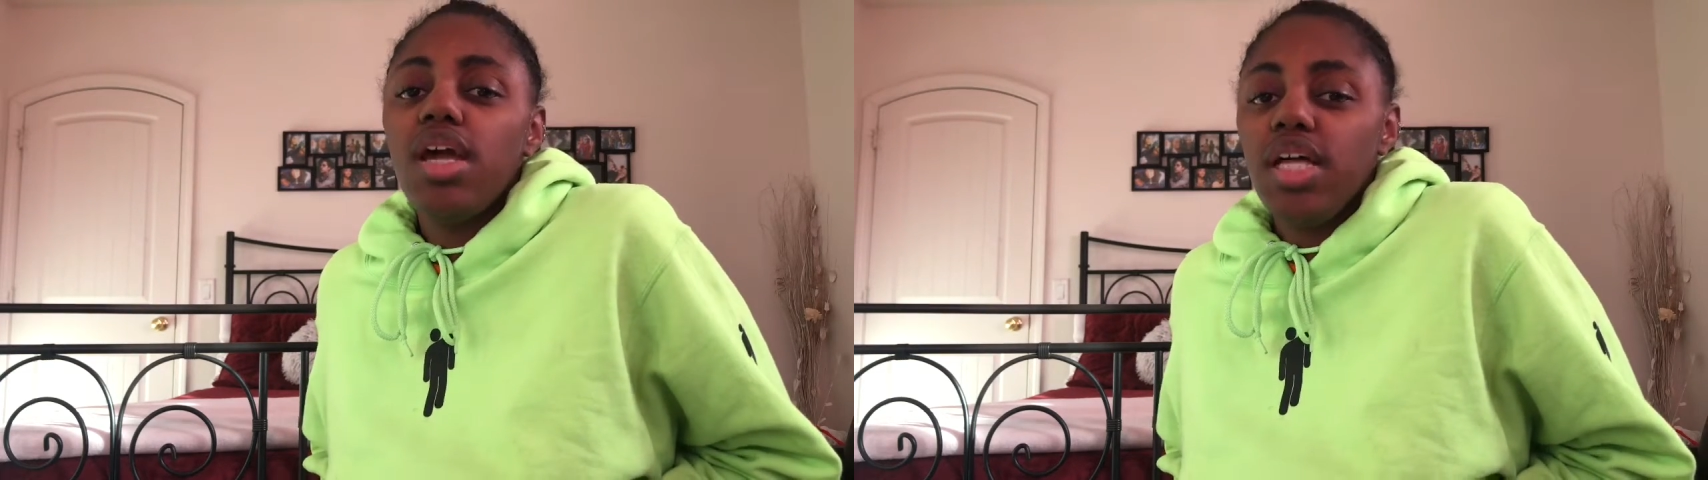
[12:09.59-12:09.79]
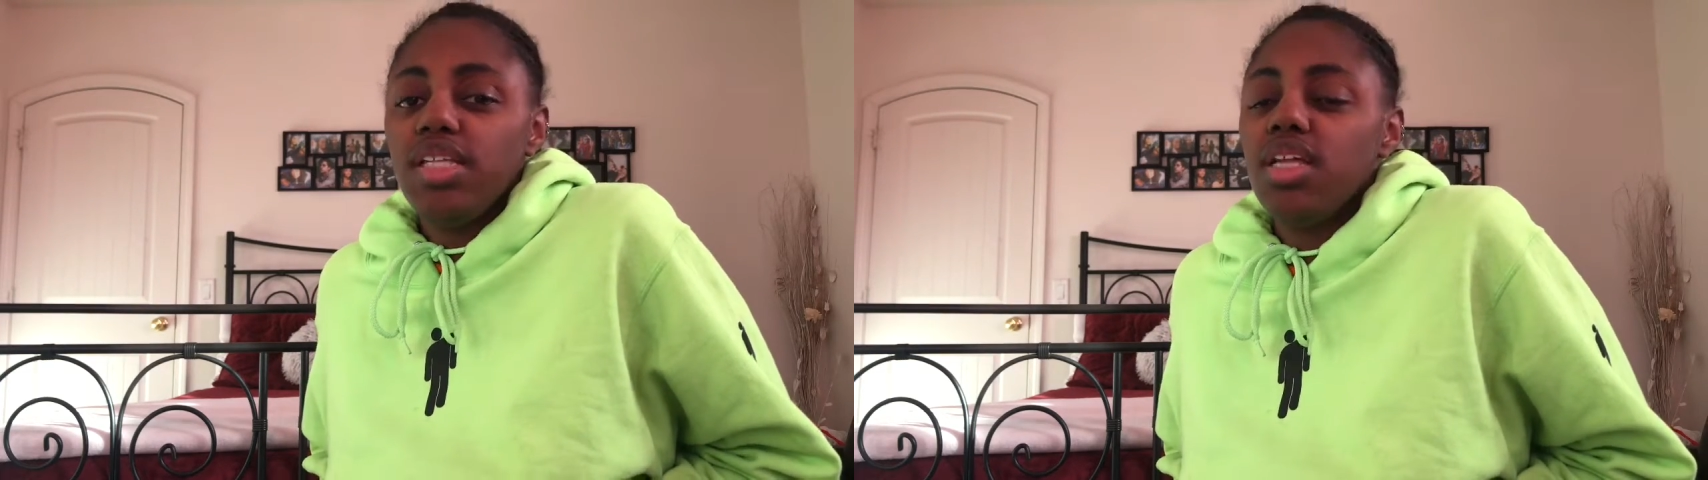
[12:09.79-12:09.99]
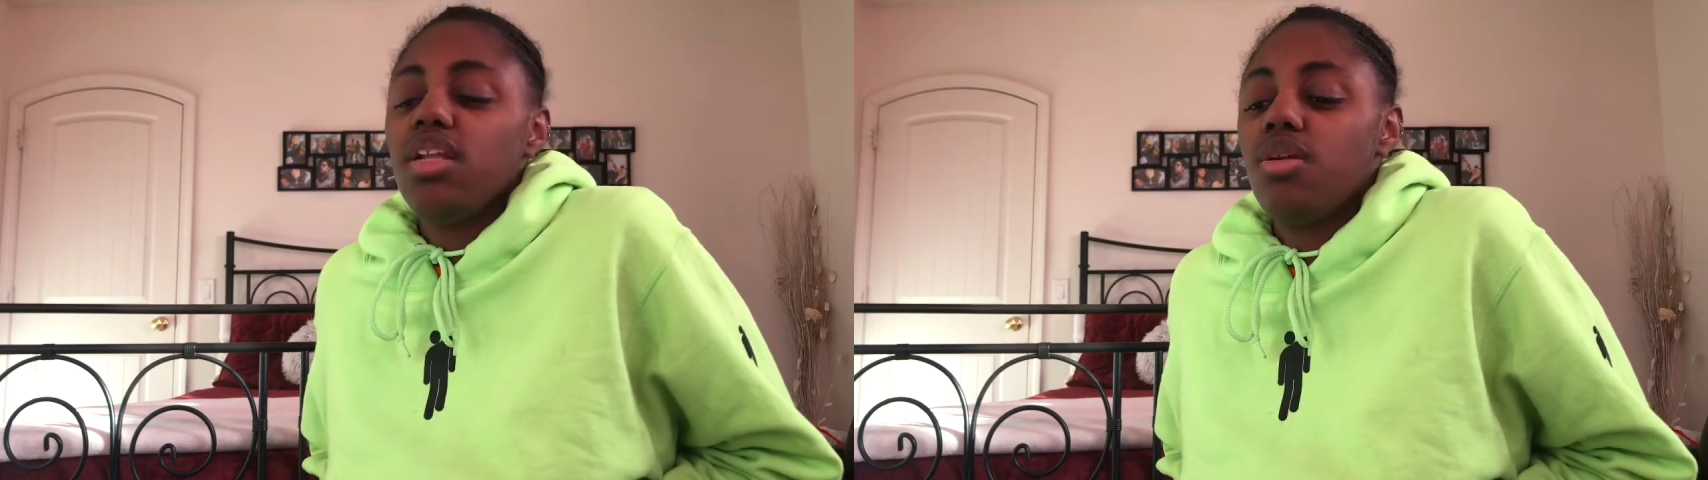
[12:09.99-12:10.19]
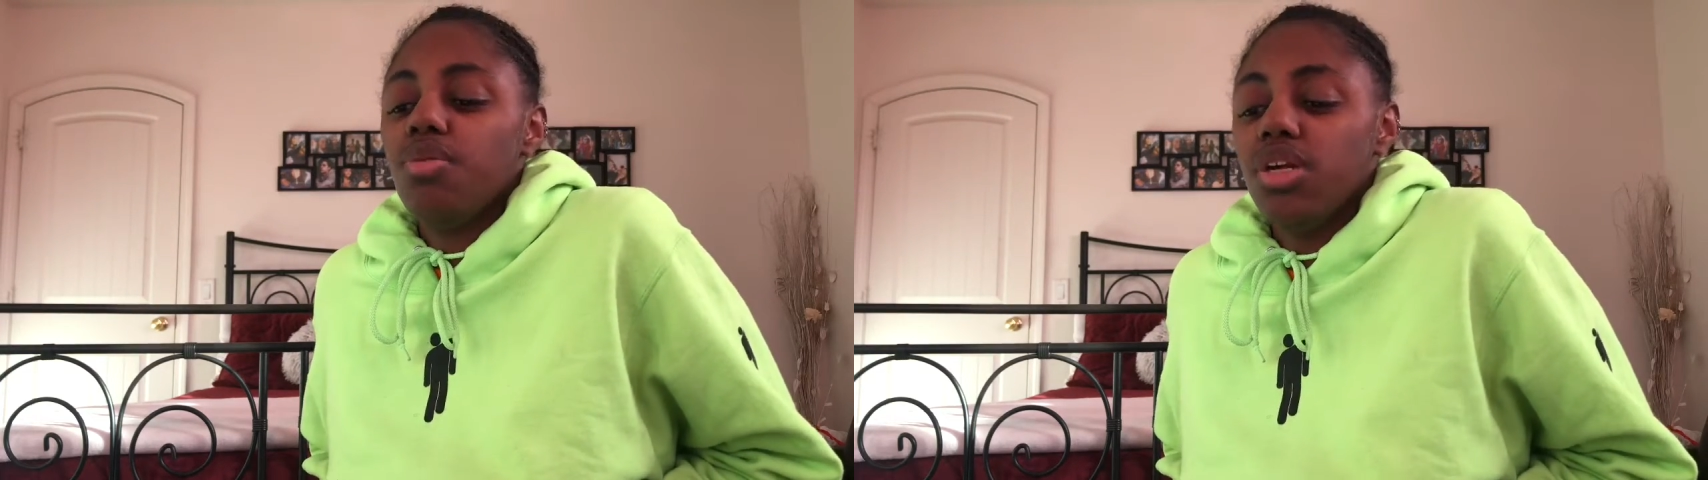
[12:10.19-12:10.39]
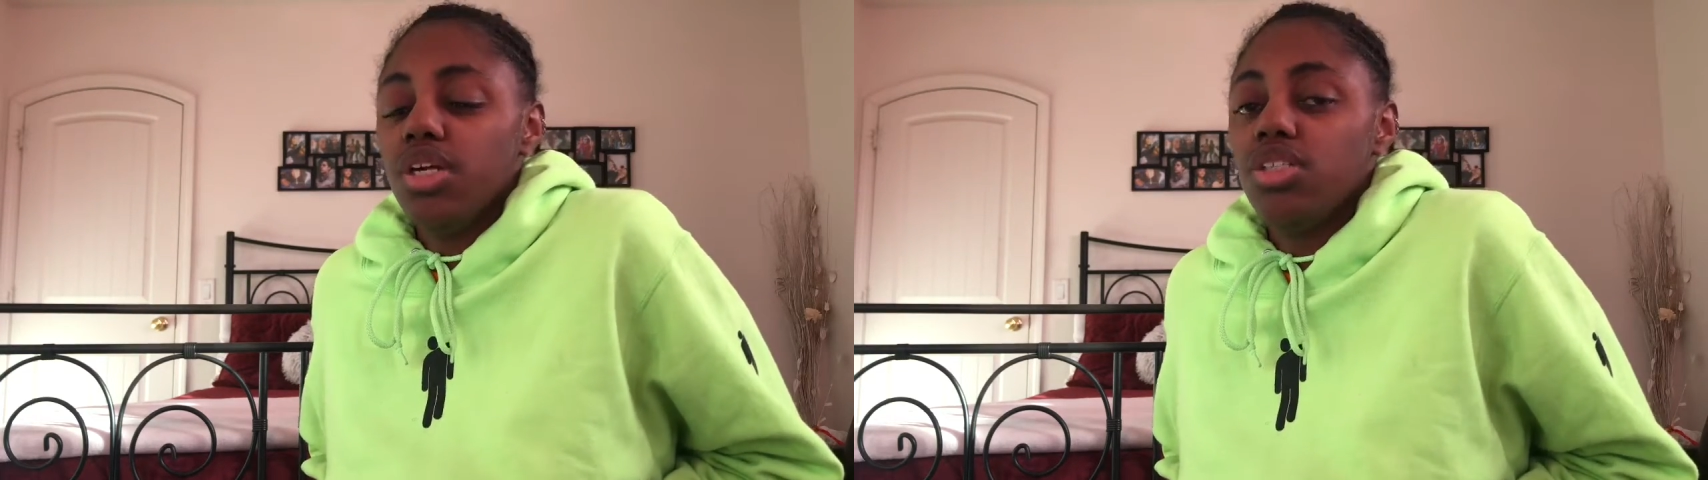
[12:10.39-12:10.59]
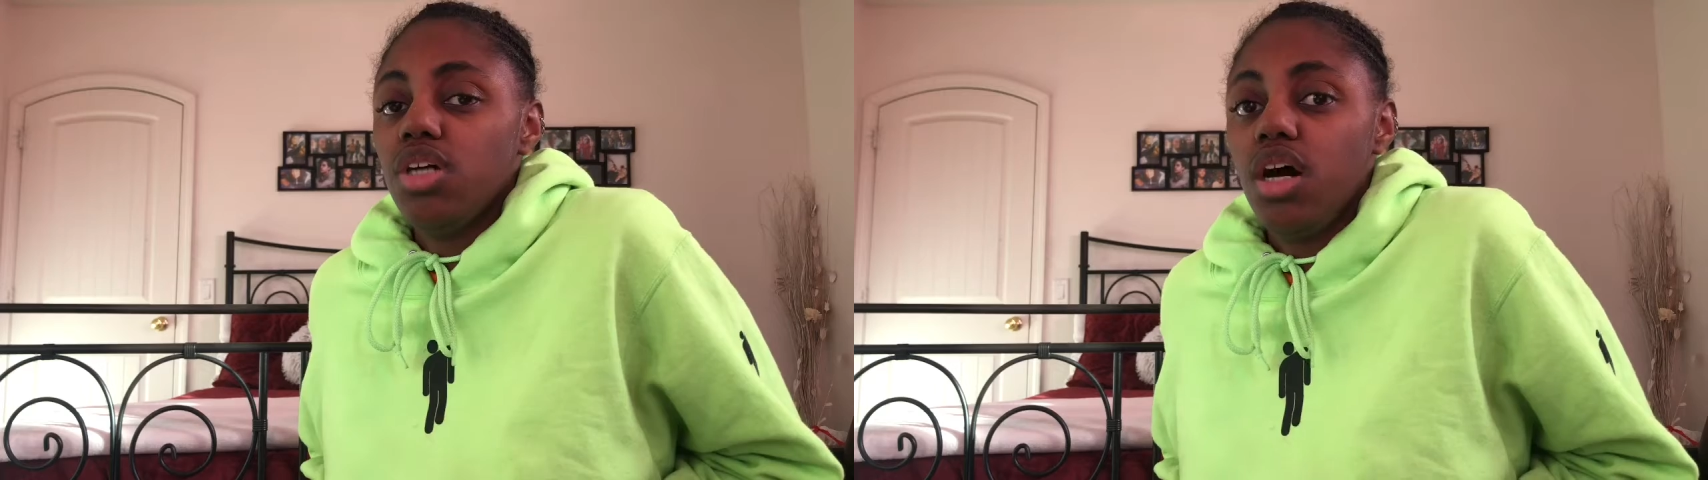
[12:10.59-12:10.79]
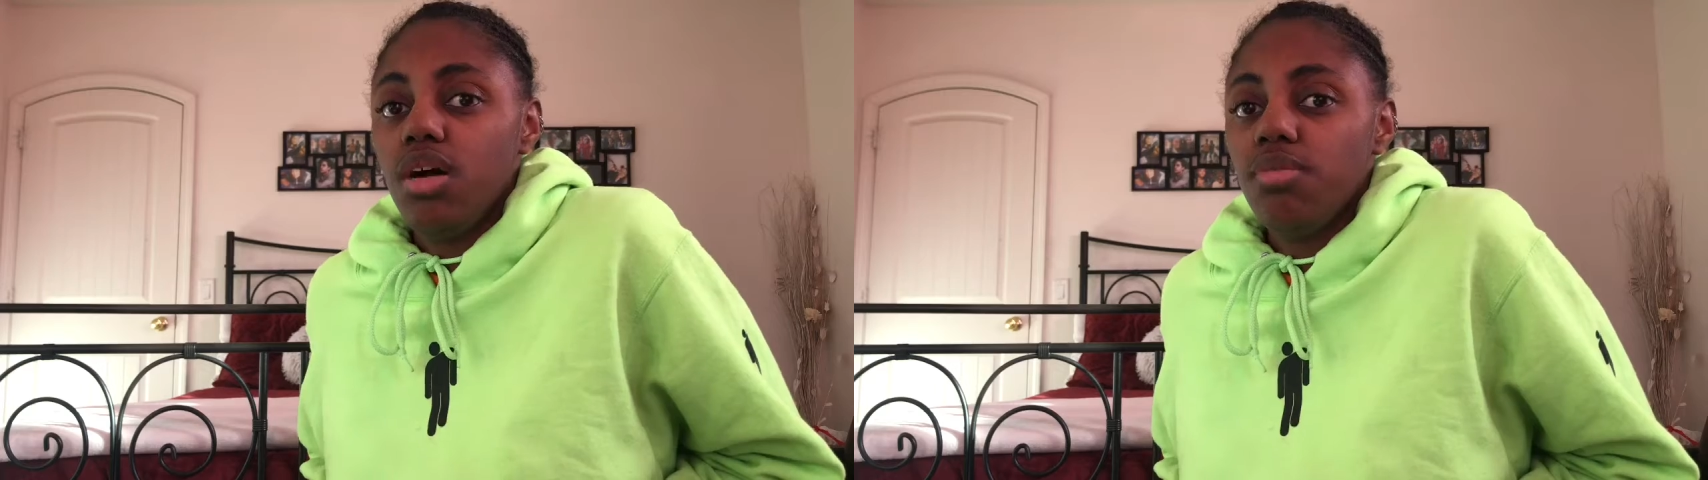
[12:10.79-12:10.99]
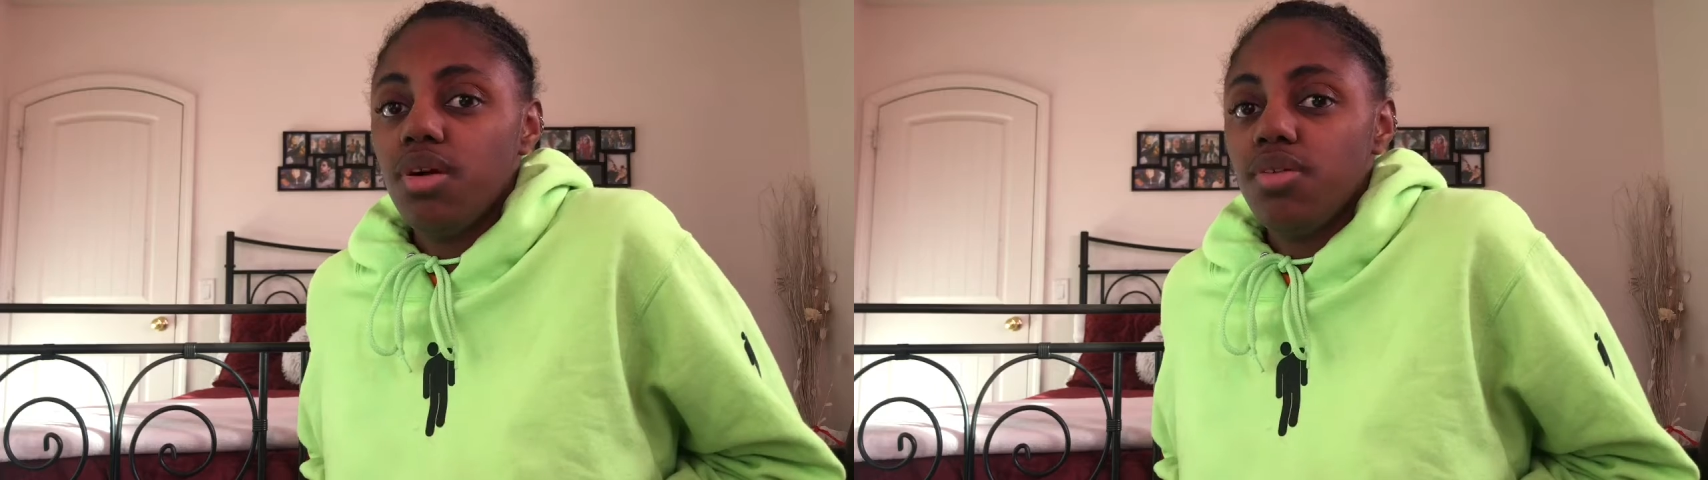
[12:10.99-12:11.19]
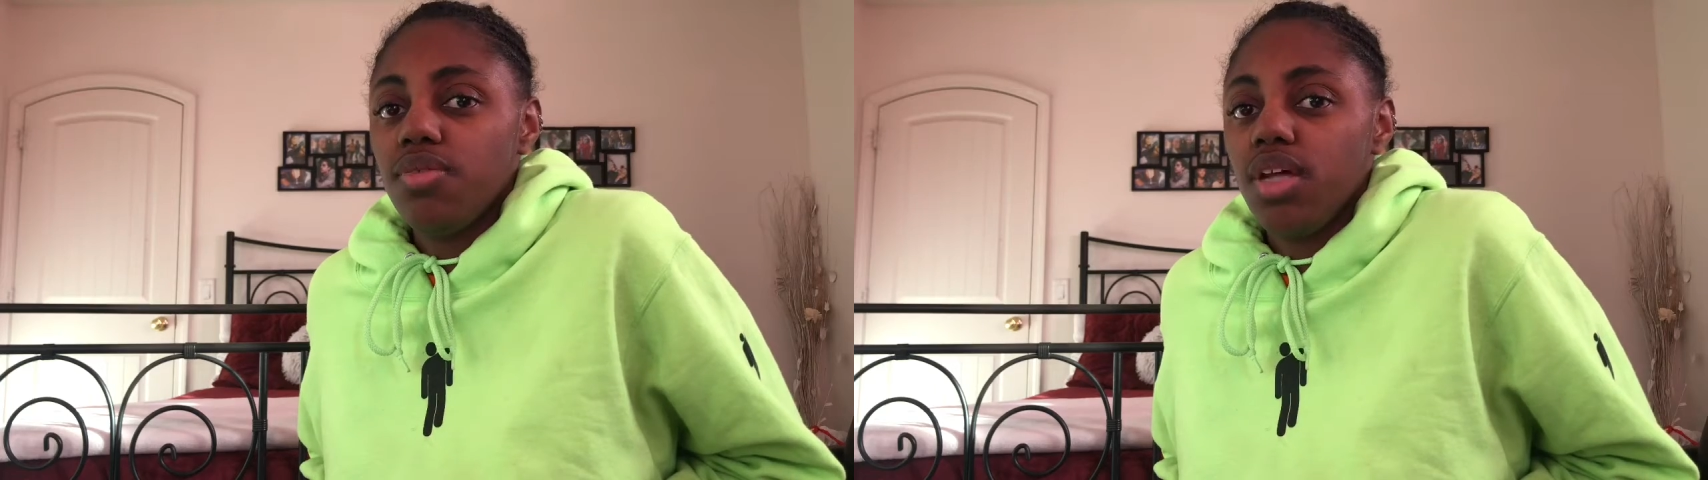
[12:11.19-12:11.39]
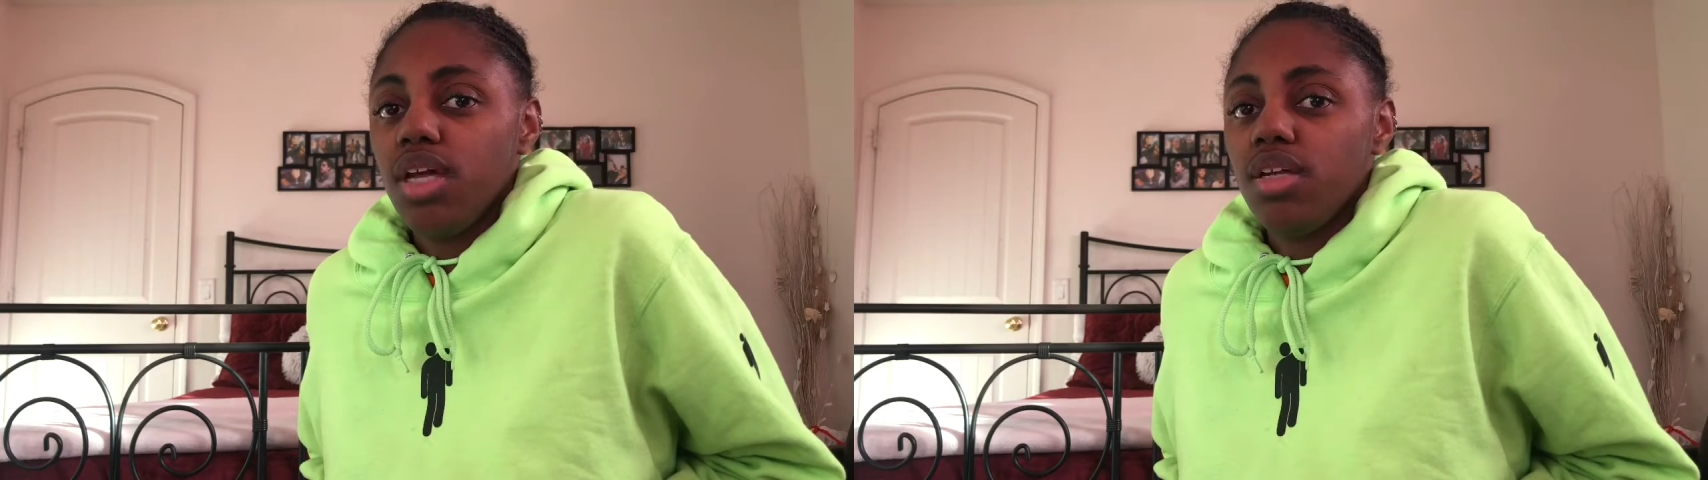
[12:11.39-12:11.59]
I think they did a pretty good job
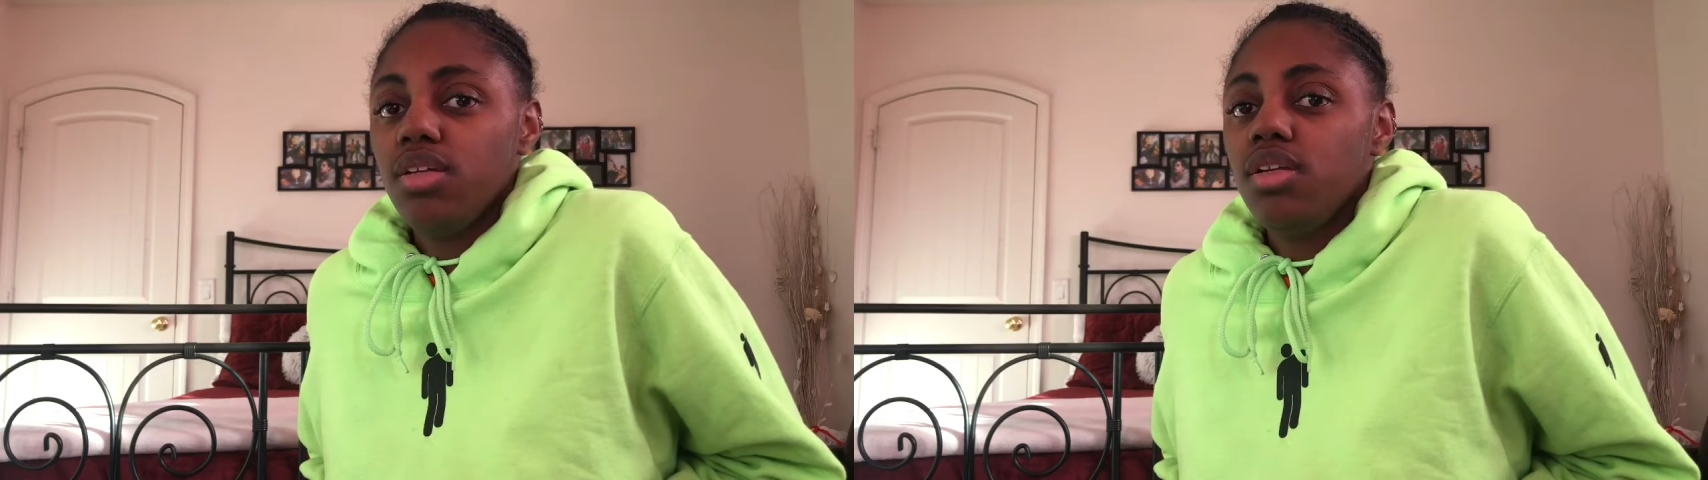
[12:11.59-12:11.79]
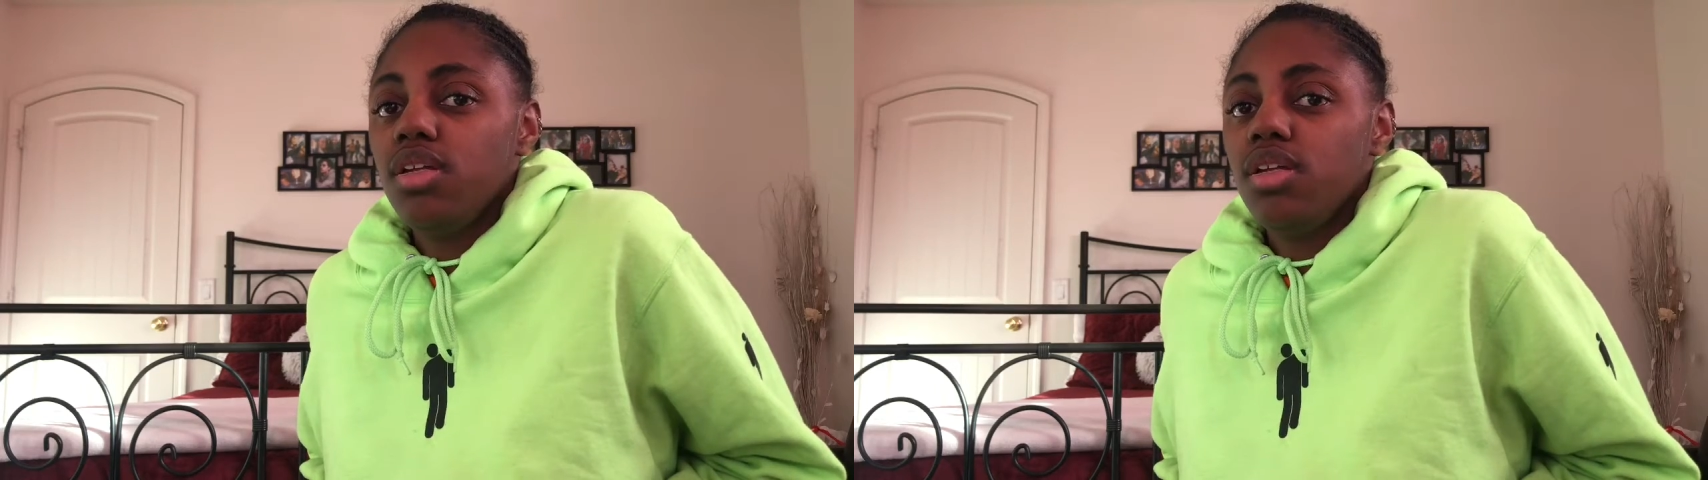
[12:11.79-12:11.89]
of like